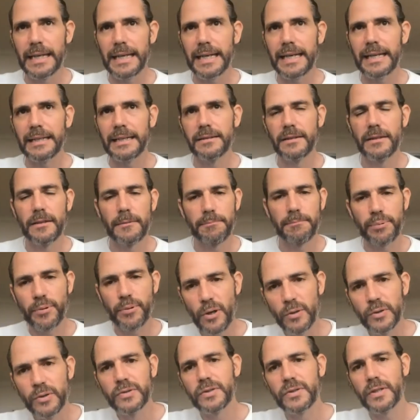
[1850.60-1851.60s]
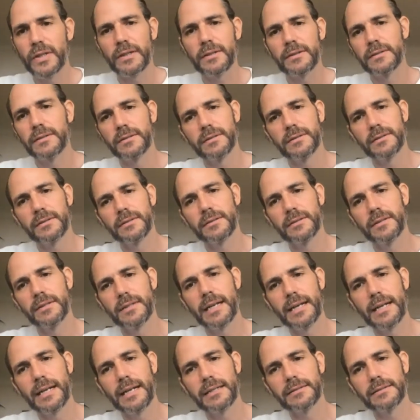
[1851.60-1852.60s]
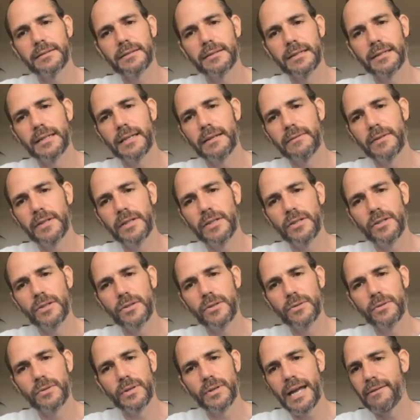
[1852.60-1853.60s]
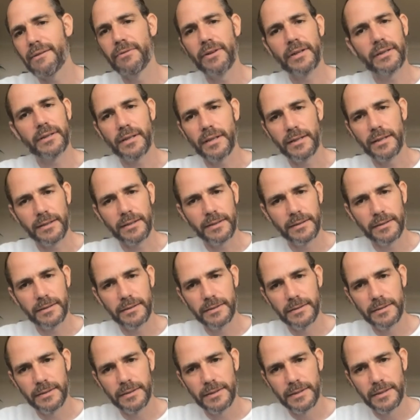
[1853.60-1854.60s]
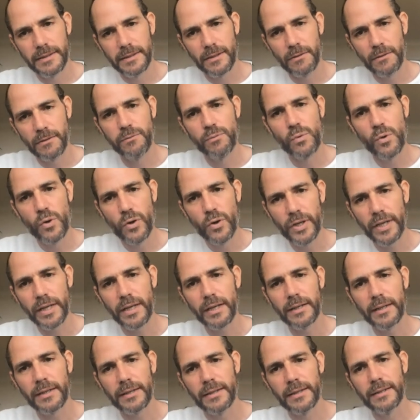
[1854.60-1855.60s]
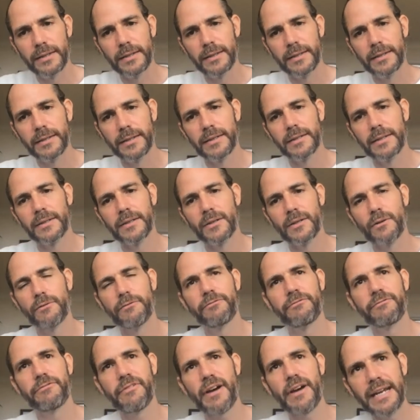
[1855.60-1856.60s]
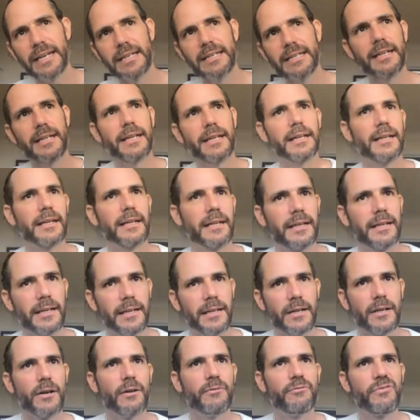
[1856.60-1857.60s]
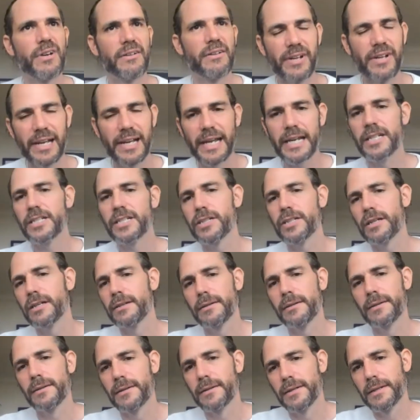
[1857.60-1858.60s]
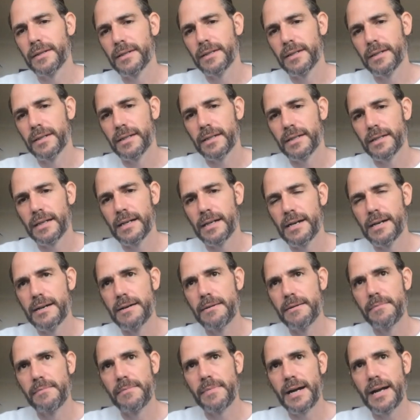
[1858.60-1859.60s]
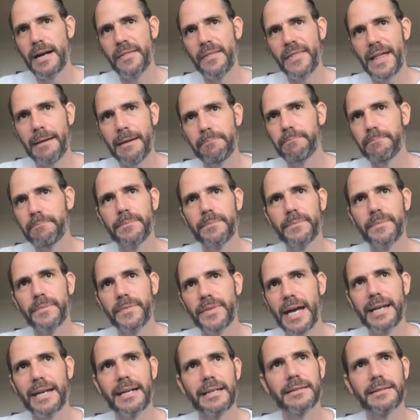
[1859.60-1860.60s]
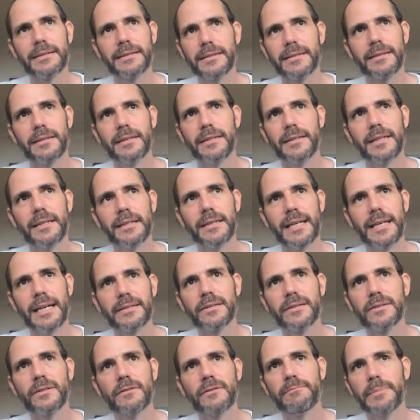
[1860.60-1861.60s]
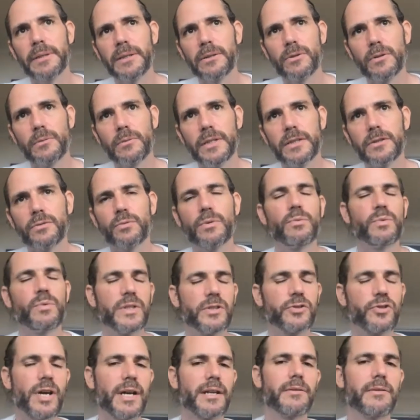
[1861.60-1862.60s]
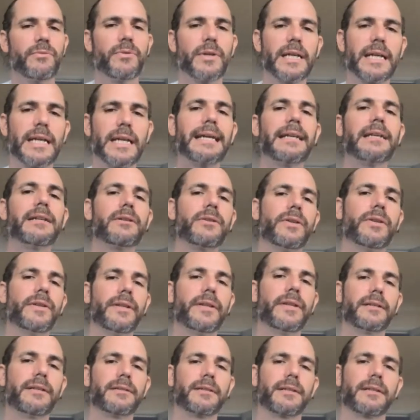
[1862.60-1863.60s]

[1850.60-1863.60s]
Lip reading: It's the process that has given you everything of walking, of finding, of revelation. And that is the essence of pilgrimage, what we try to rekindle in this